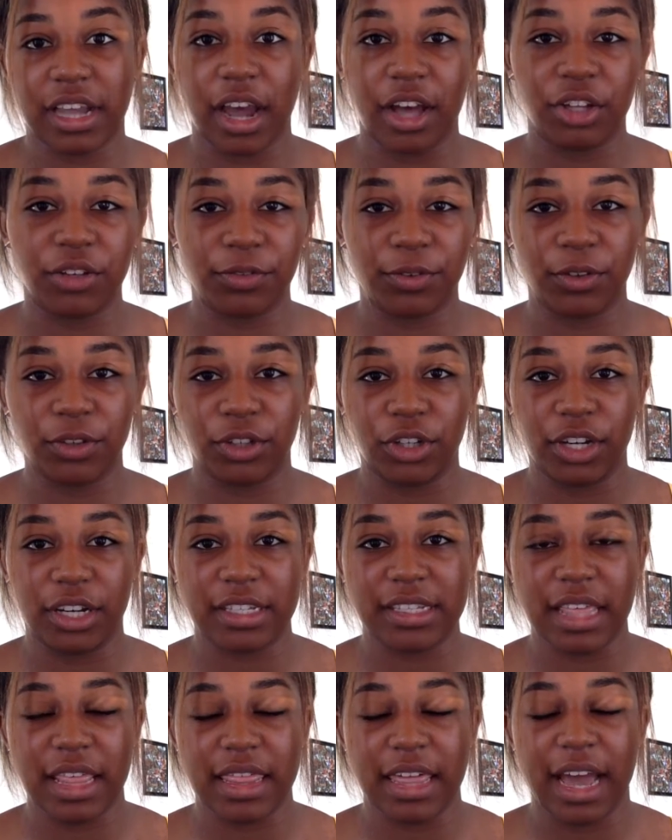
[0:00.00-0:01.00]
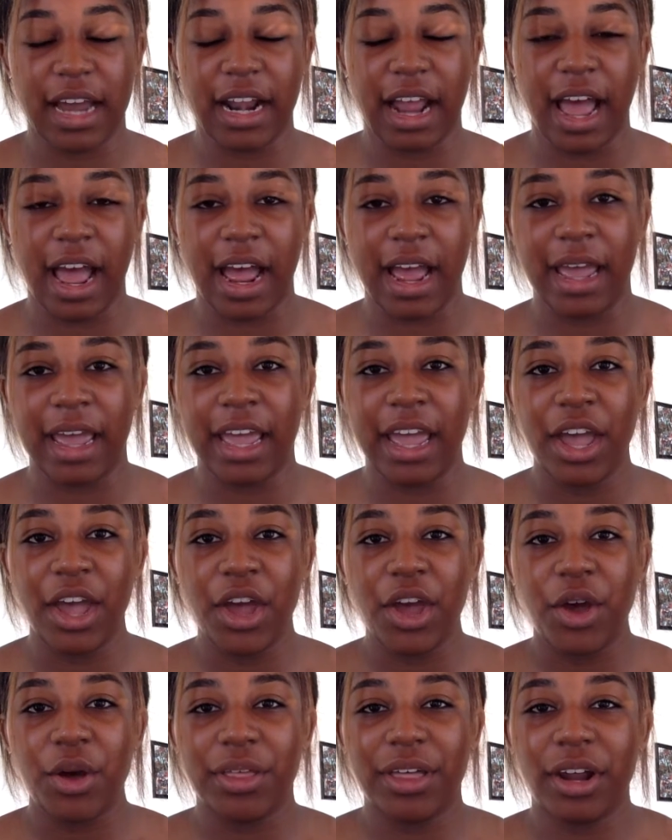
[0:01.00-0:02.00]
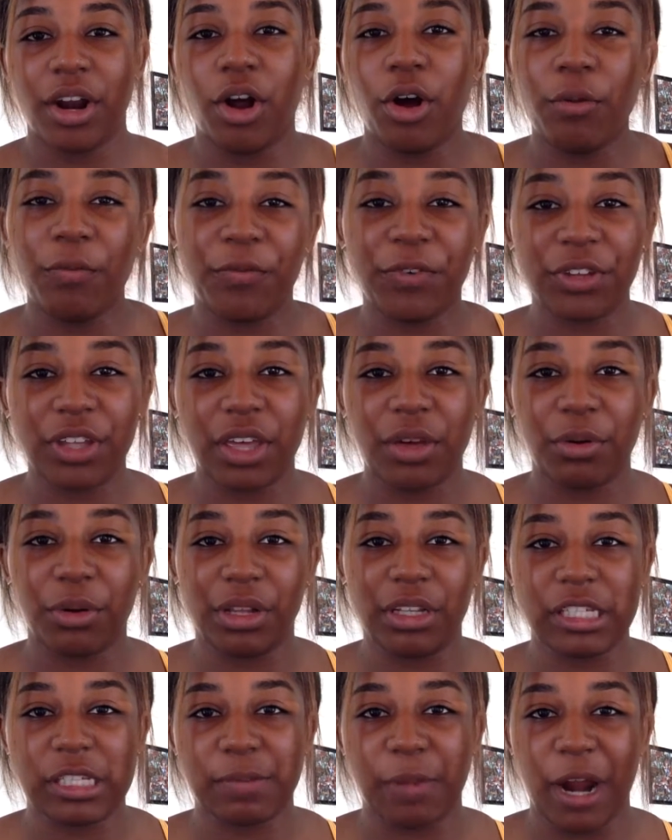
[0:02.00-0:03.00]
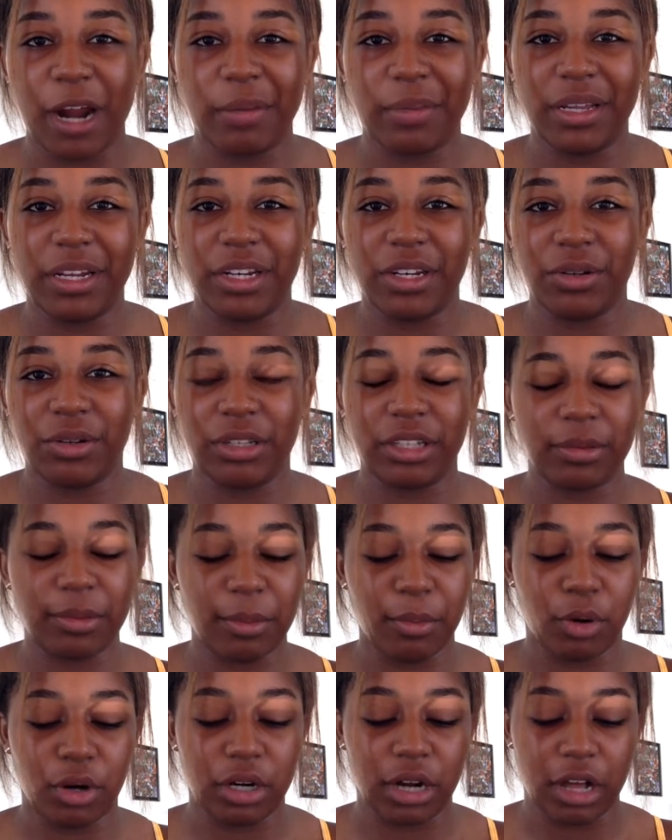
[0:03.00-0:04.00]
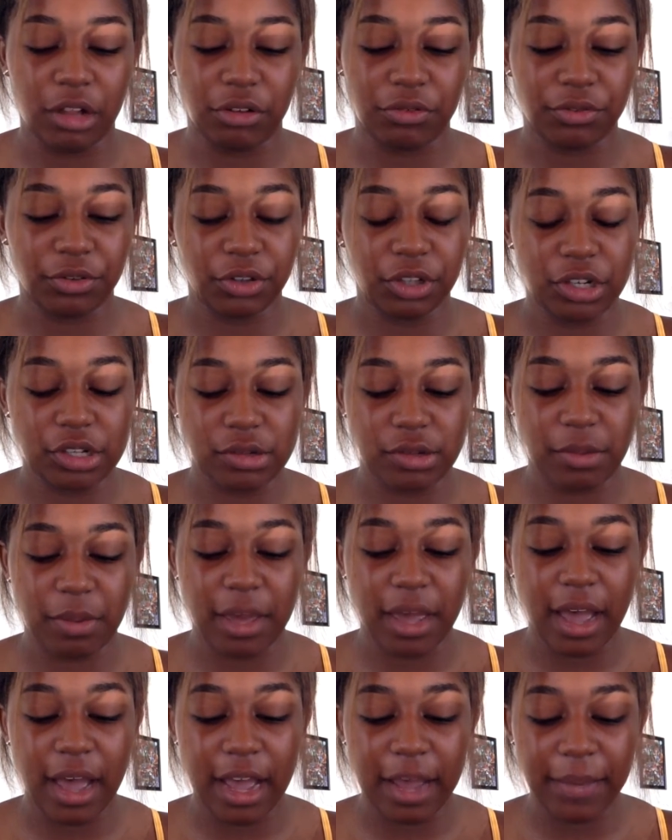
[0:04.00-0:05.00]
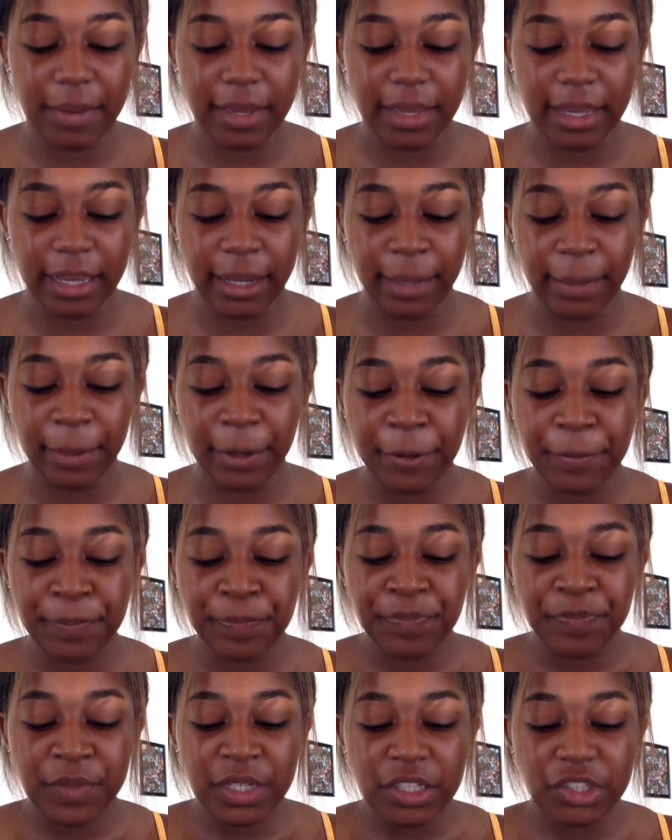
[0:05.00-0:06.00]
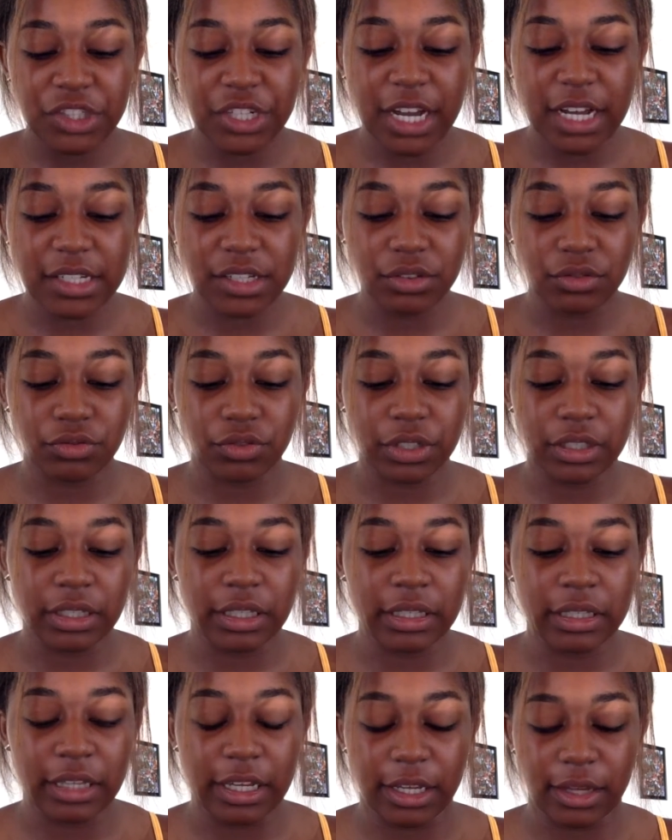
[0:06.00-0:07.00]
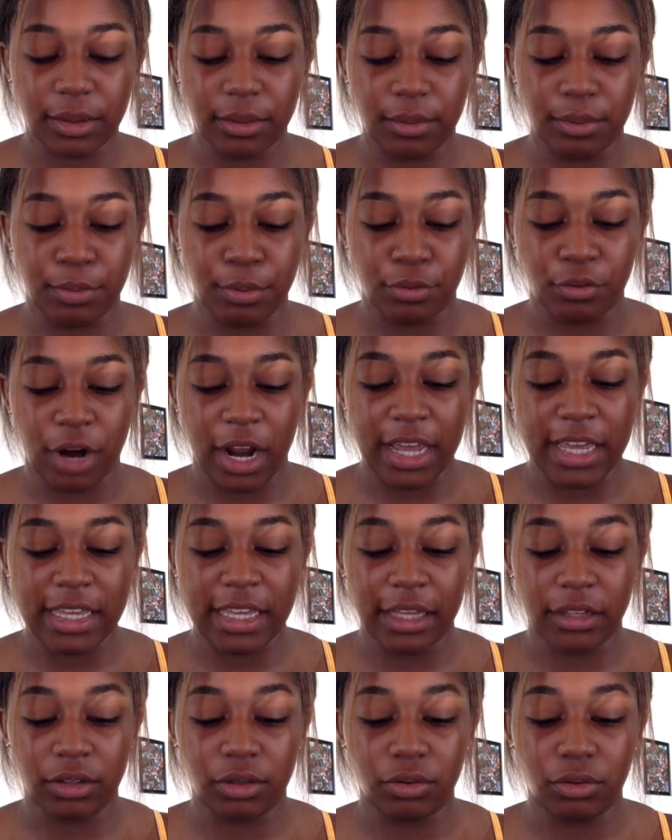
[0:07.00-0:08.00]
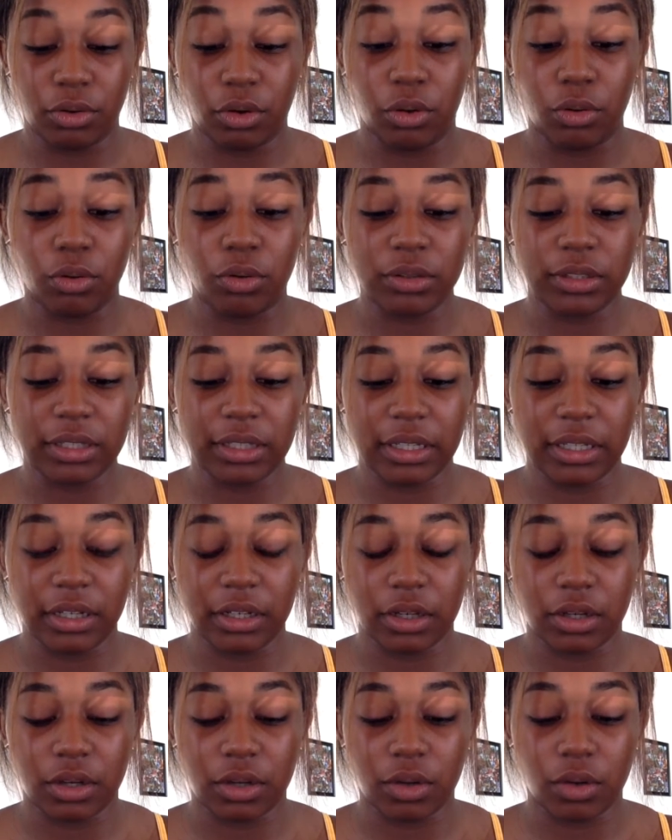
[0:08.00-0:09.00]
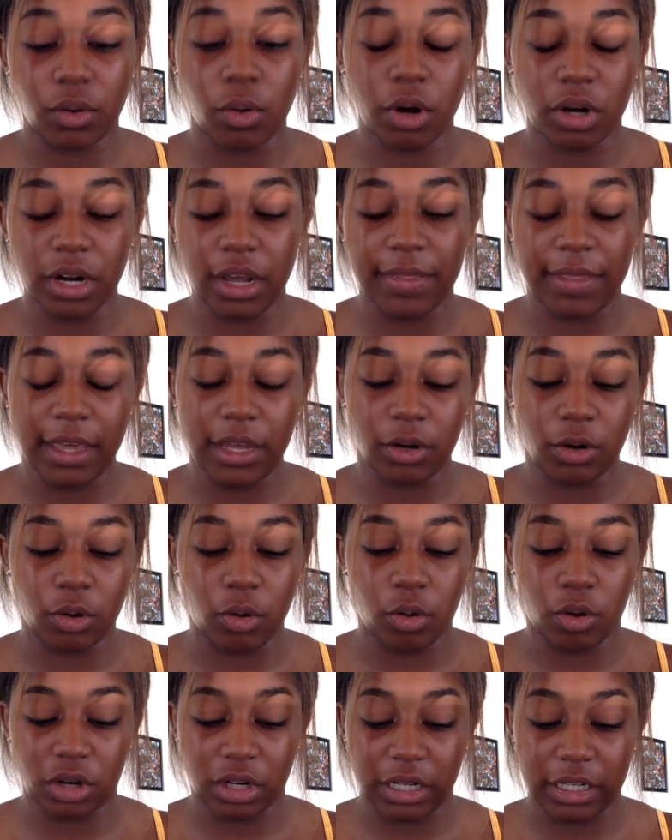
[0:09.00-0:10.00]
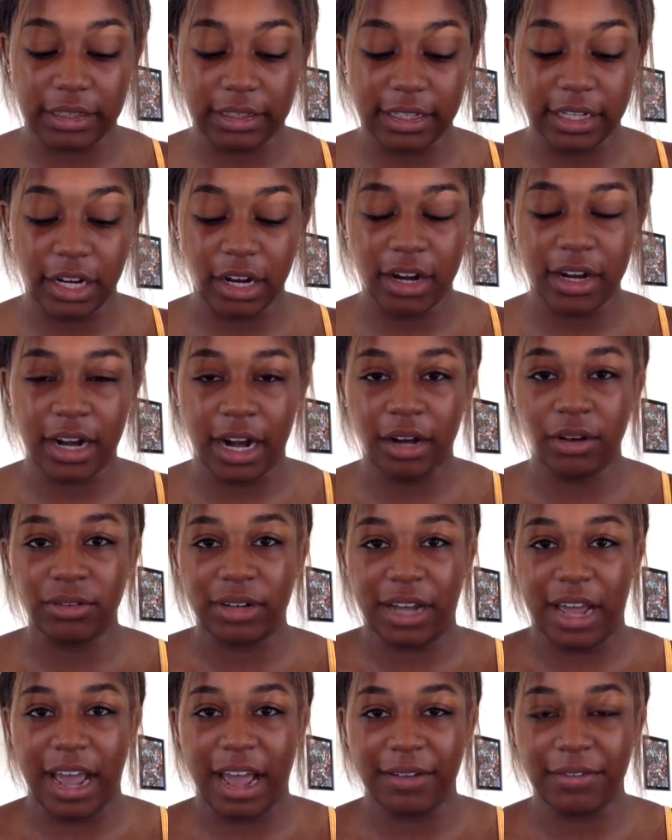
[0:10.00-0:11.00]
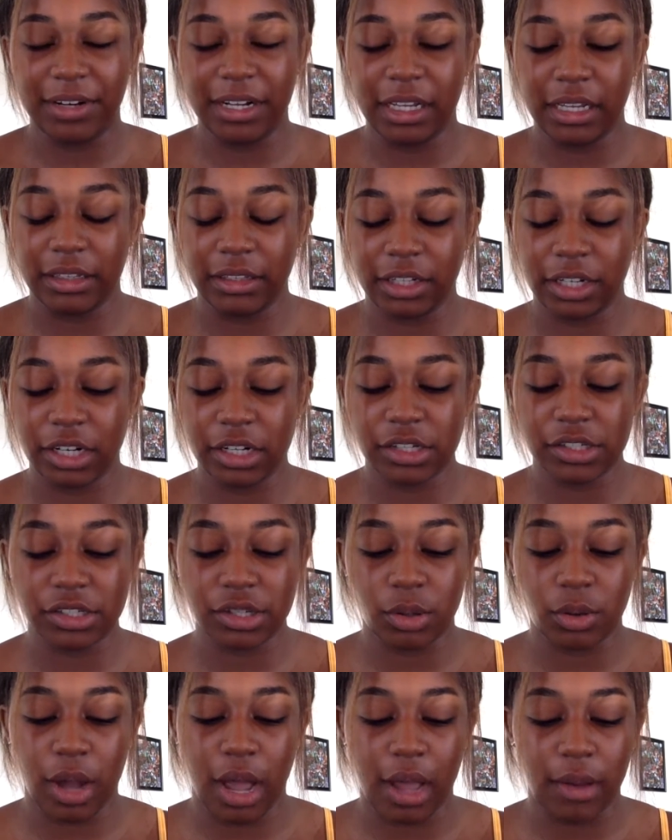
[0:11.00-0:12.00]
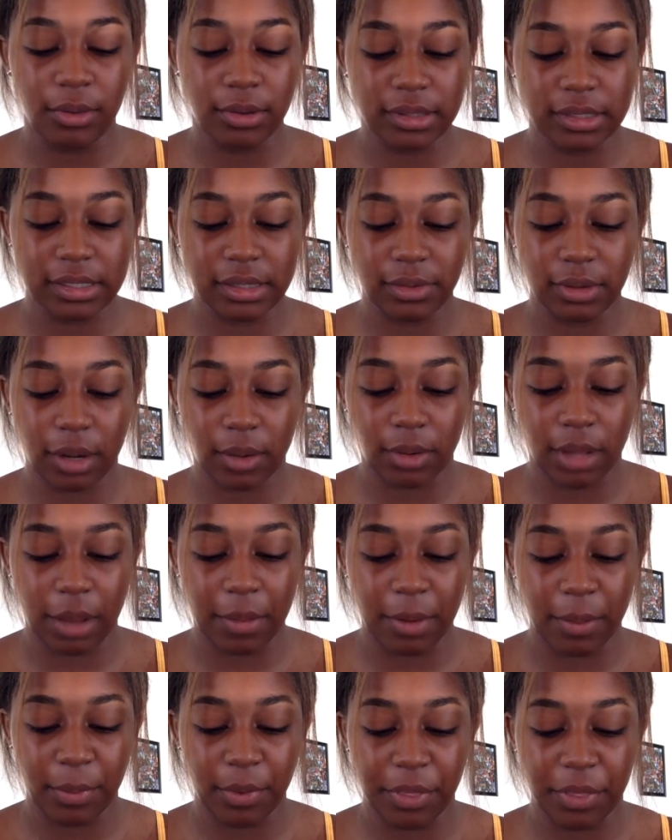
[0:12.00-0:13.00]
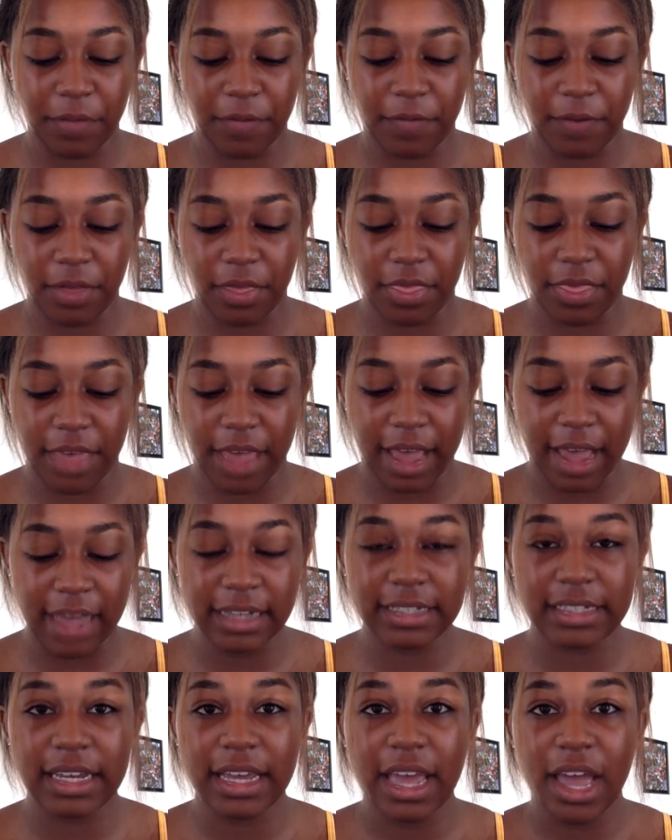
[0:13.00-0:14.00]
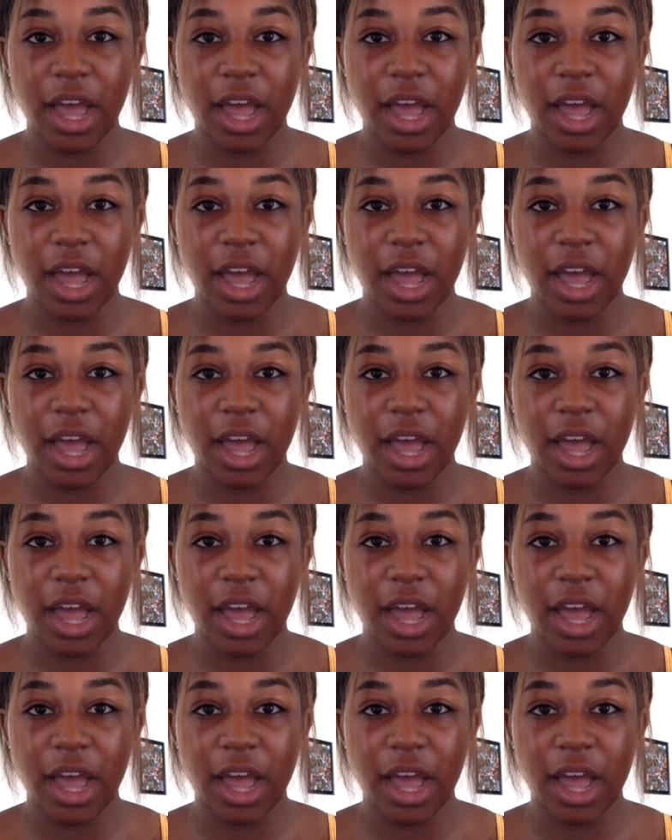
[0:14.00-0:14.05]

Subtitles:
colorful looks that hopefully will inspire me to do a little bit more colorful looks with my eye makeup. She has a really like bright yellow gold in the corner, in the inner corner glitter, and I don't have any glitter, so I will see what I will come up with for that.